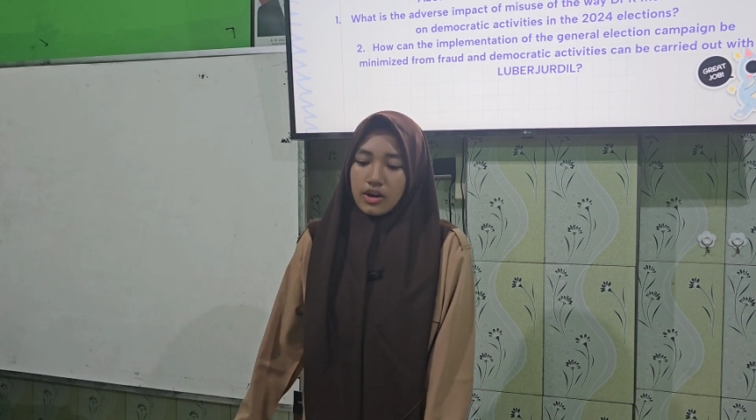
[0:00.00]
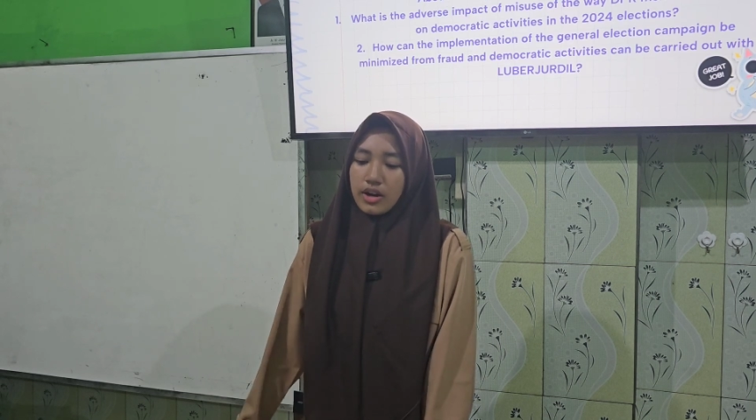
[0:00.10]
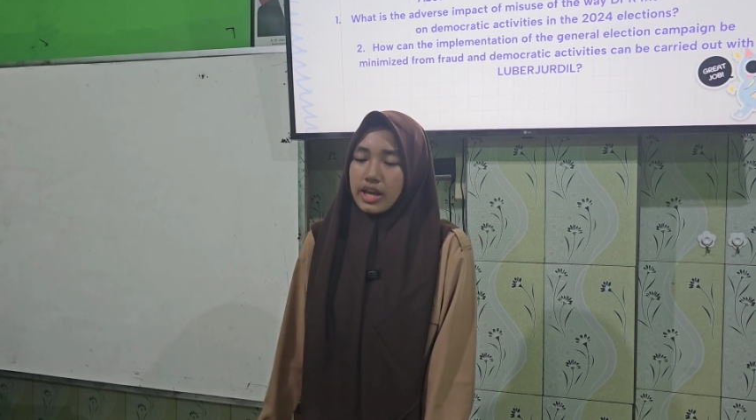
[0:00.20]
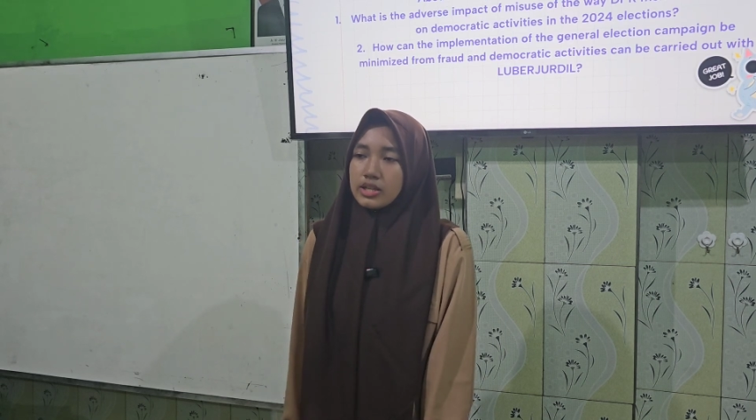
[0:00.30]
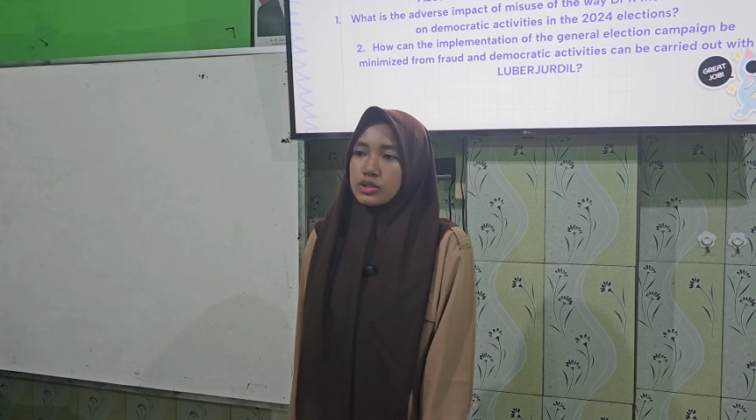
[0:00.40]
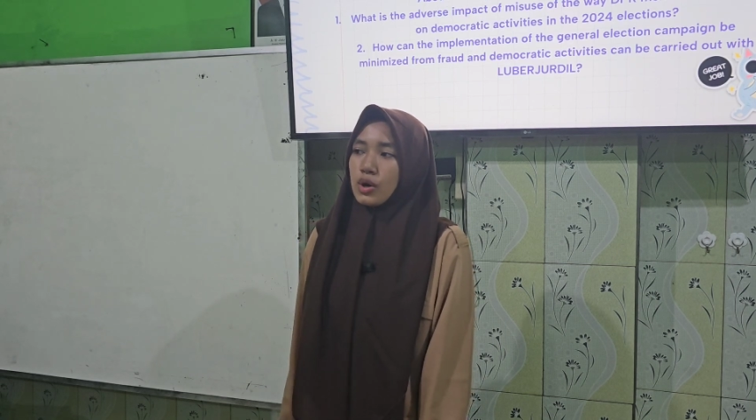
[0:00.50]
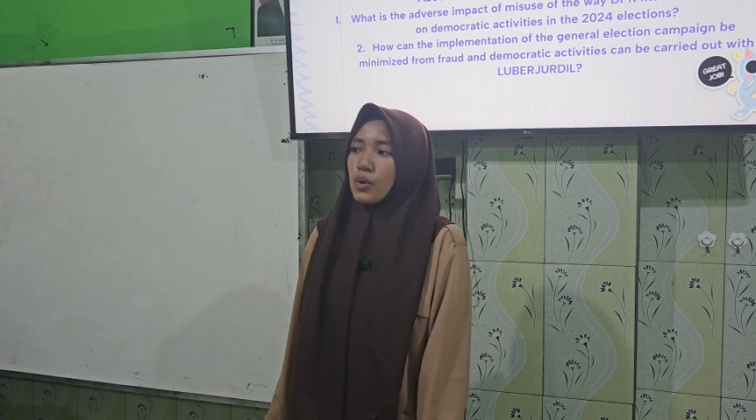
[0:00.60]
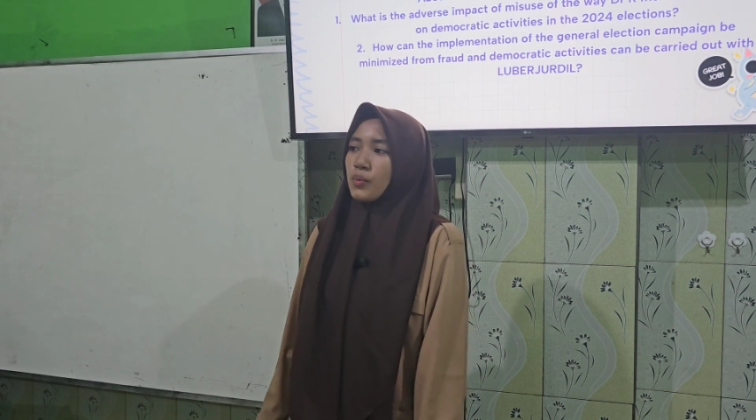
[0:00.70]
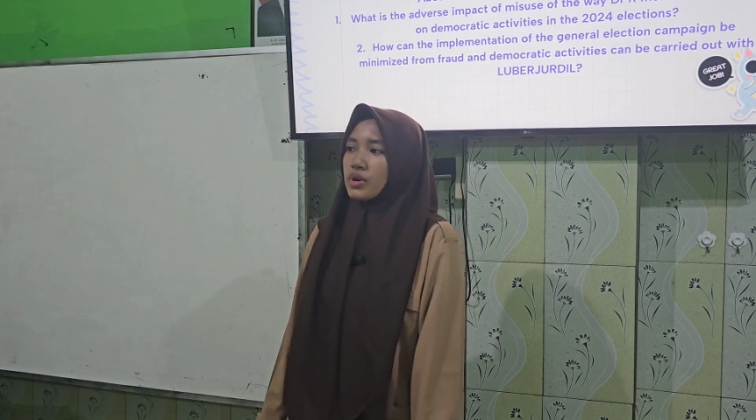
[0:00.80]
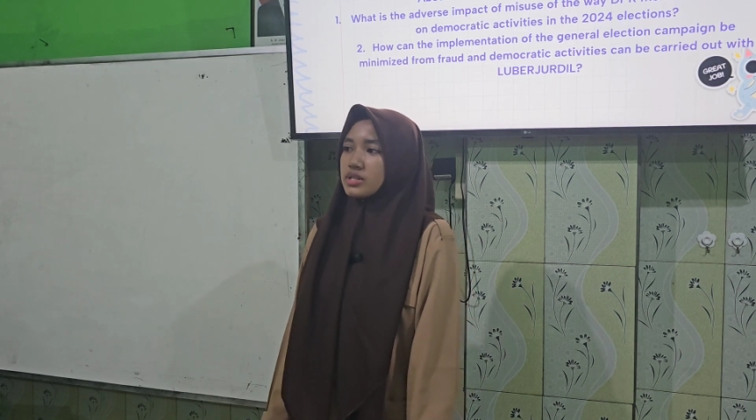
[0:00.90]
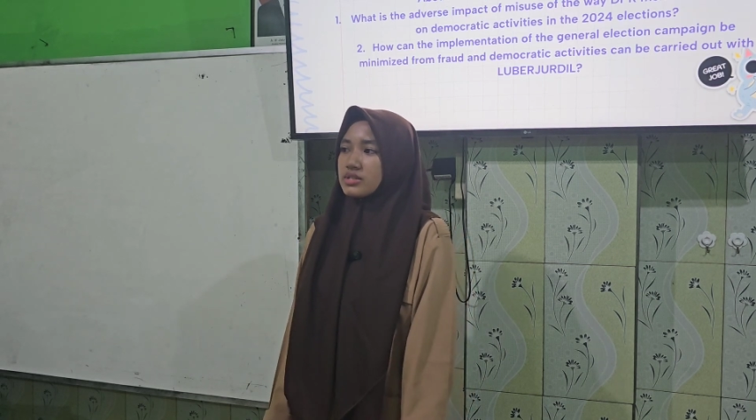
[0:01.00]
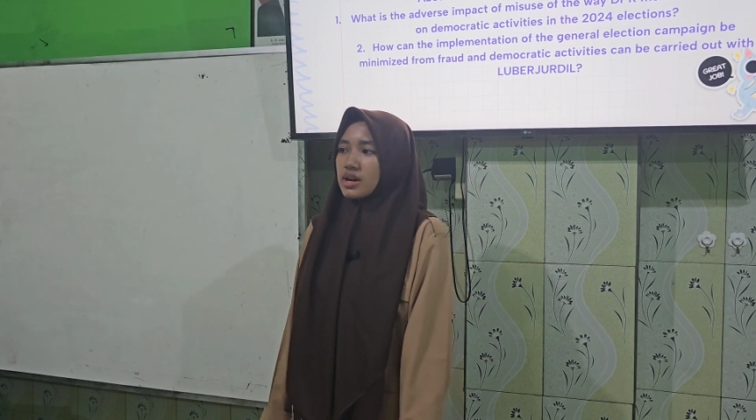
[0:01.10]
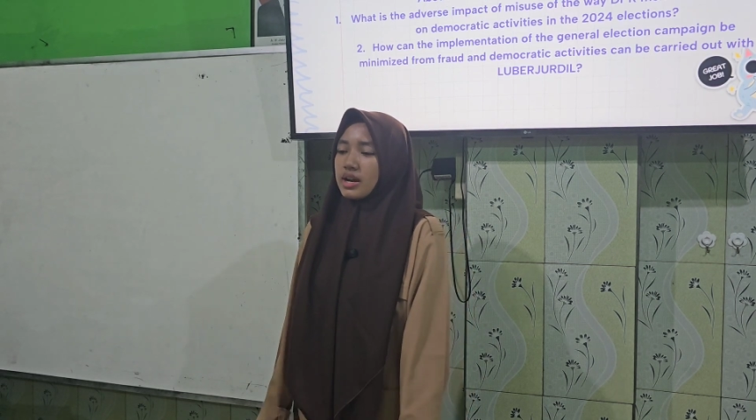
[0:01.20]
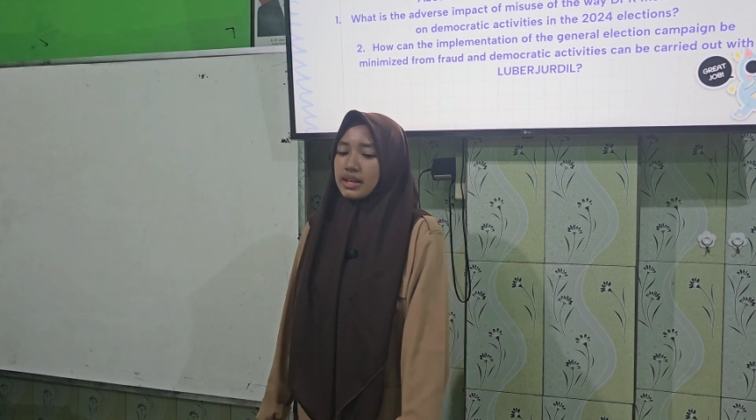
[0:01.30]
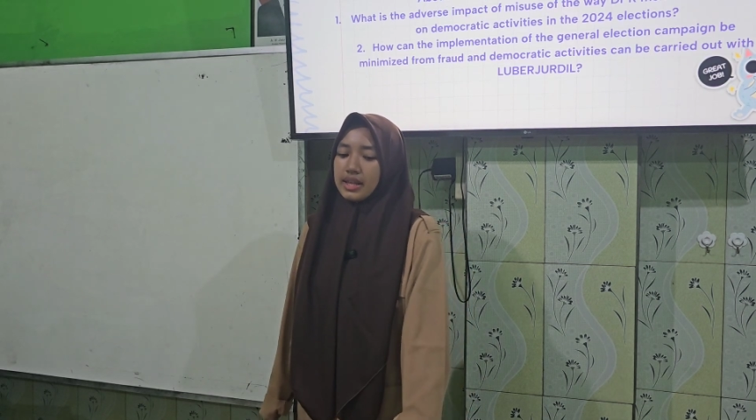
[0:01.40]
Okay, so we'll
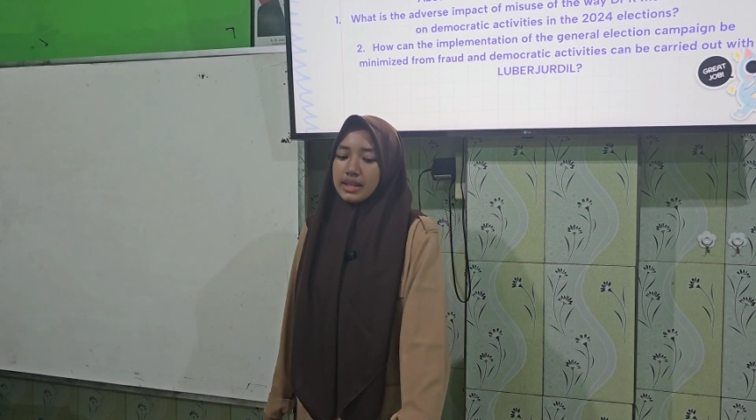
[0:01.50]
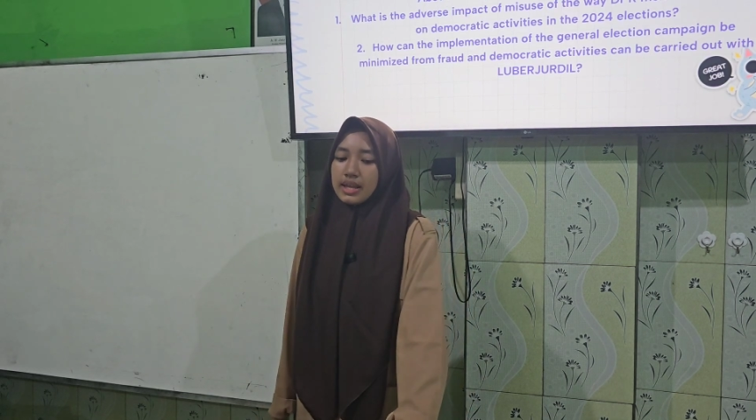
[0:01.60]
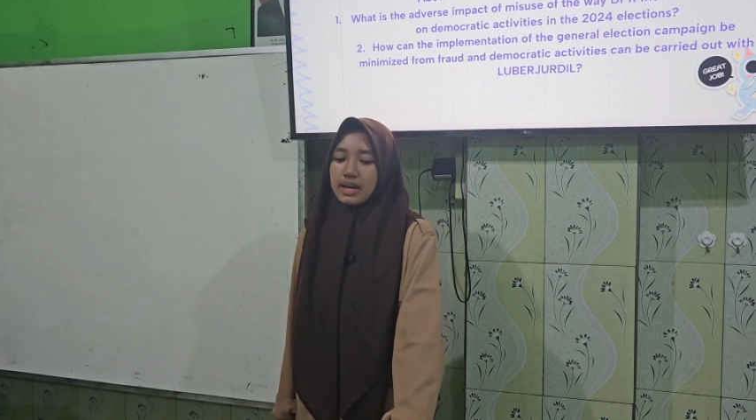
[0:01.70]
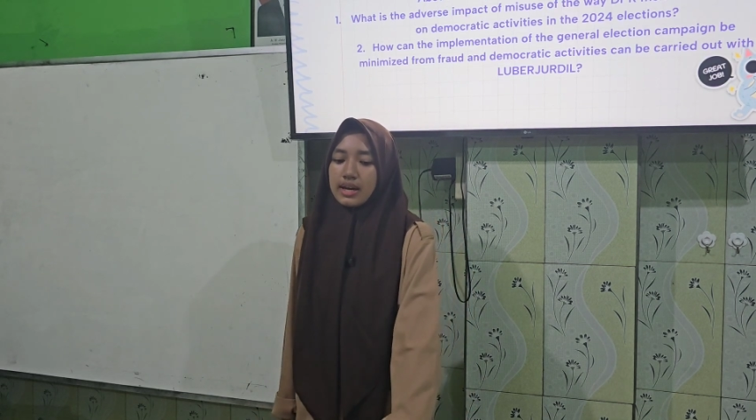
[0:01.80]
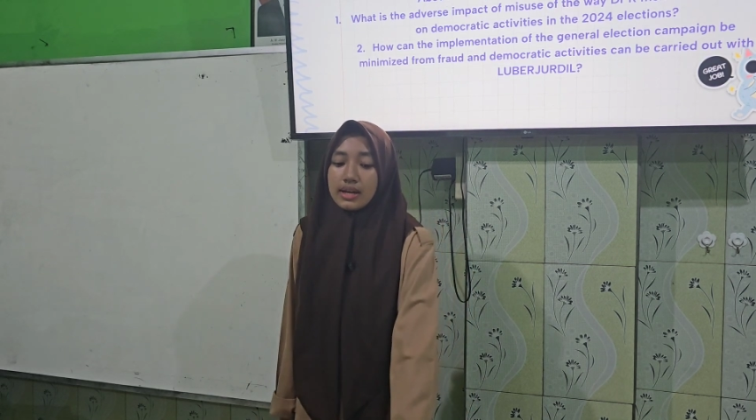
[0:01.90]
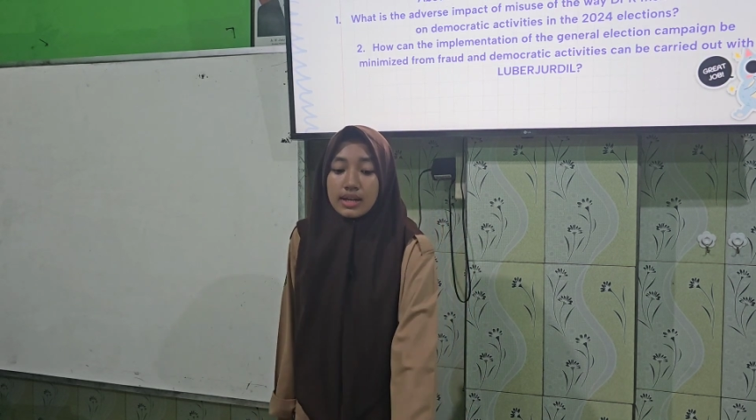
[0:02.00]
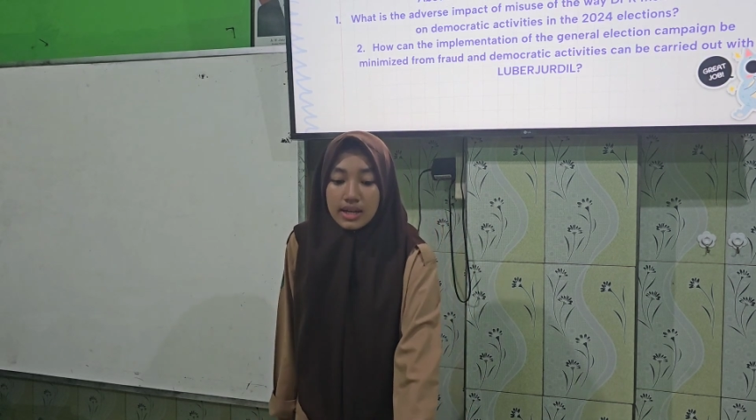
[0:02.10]
start in the